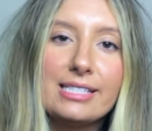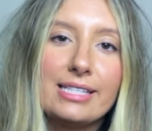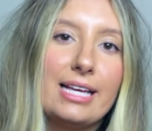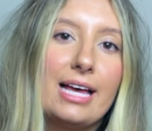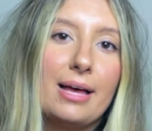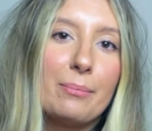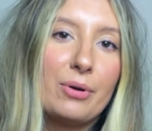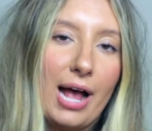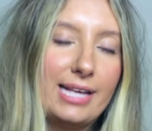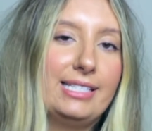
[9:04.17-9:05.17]
The
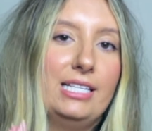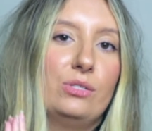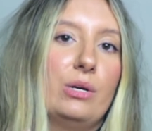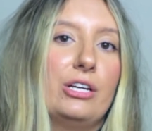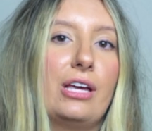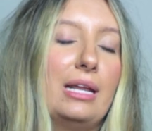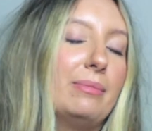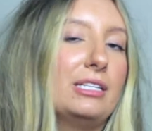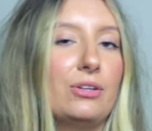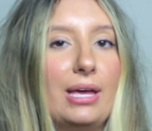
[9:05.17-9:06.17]
prize is what you're going to
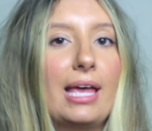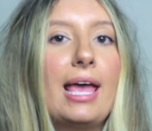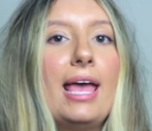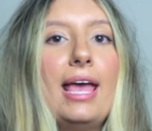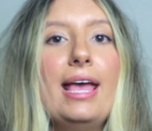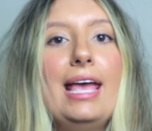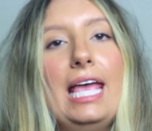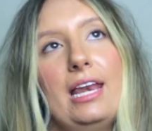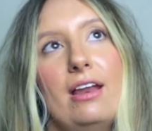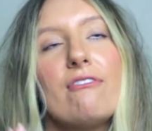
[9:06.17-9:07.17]
be doing
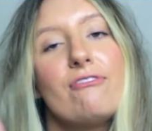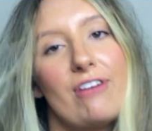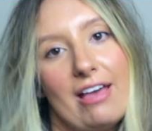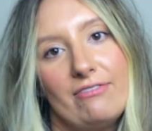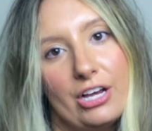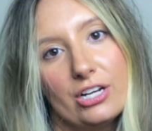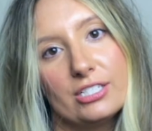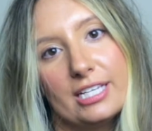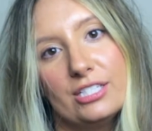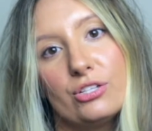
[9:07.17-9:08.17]
in 5 years.
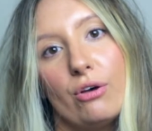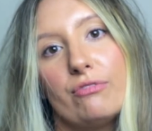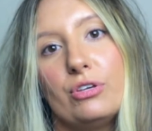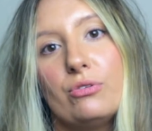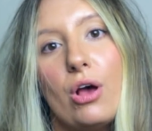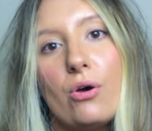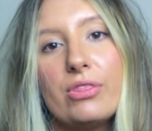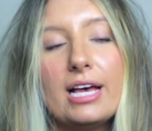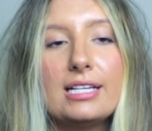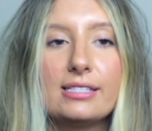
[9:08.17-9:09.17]
And so if you know
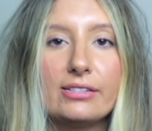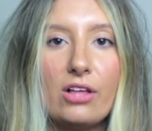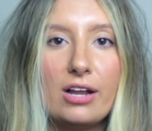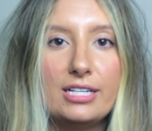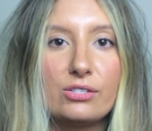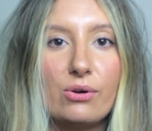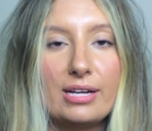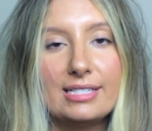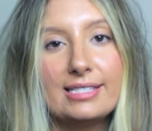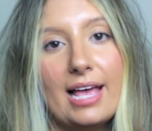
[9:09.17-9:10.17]
that a salon is going
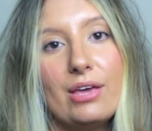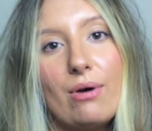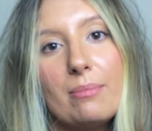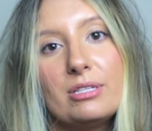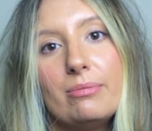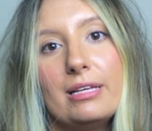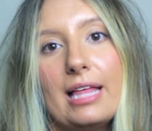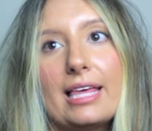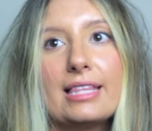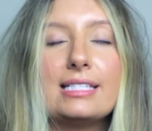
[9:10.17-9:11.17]
to set you up to be
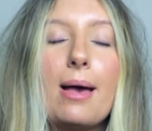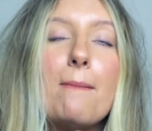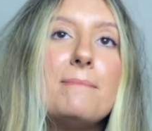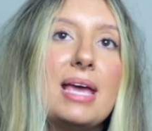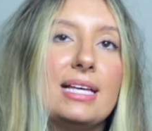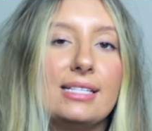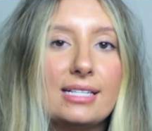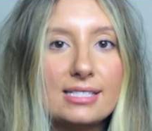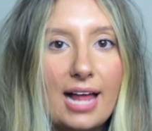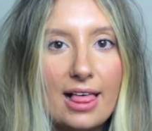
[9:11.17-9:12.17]
this amazing
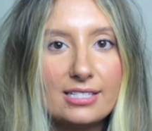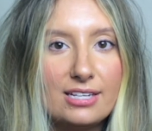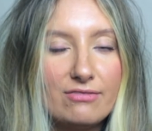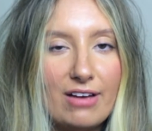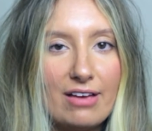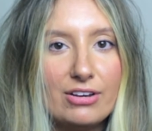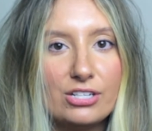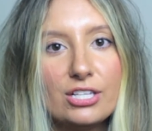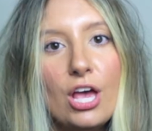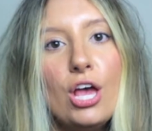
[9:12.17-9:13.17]
stylist in 5
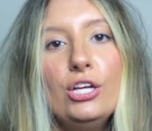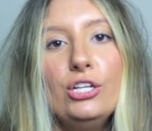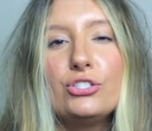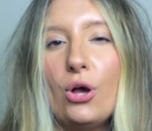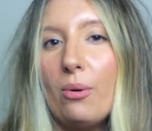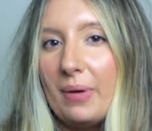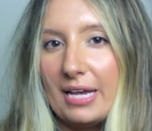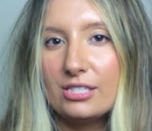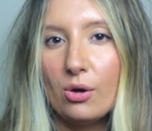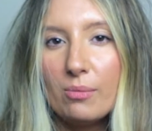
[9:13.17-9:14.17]
years, don't pay
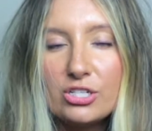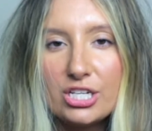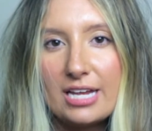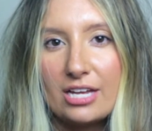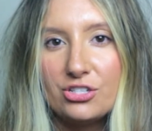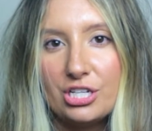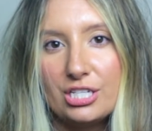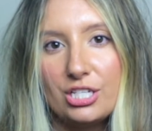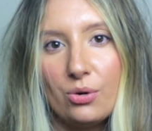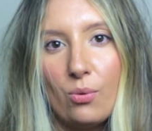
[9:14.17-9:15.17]
so much attention
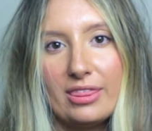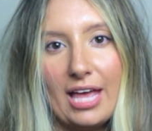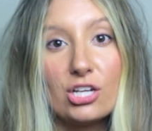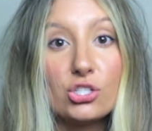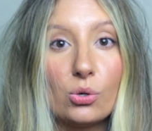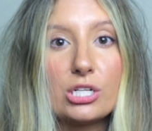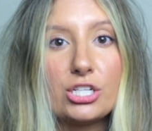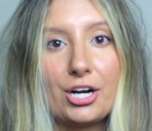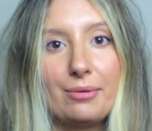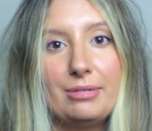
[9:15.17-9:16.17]
to what that short
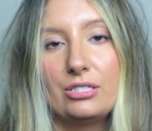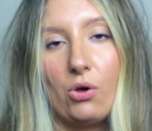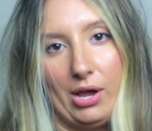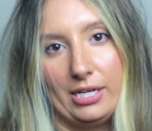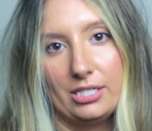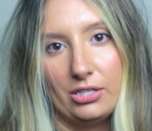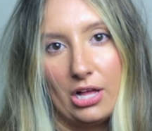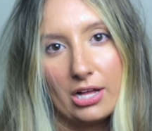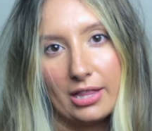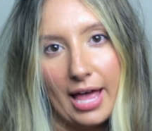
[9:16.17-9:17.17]
term is going to
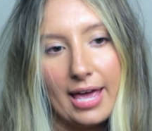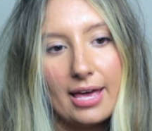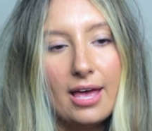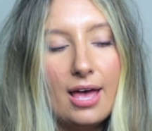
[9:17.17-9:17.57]
look like.